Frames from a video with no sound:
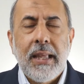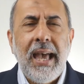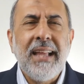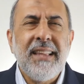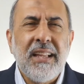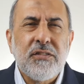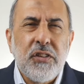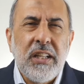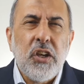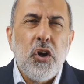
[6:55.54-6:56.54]
And that
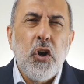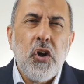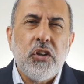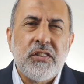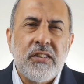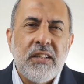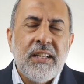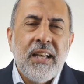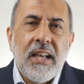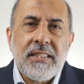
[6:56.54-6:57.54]
really hurt
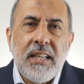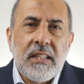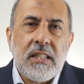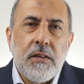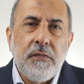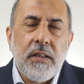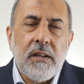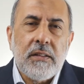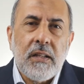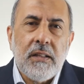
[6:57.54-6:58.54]
Sayyida Safiyya
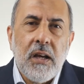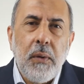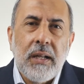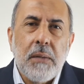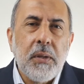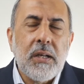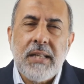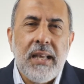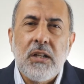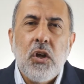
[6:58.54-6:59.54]
radiallahu anha, because
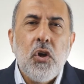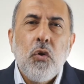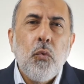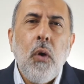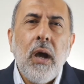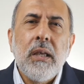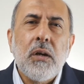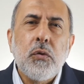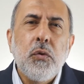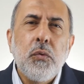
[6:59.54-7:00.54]
again, why
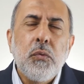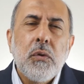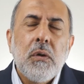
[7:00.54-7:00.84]
are you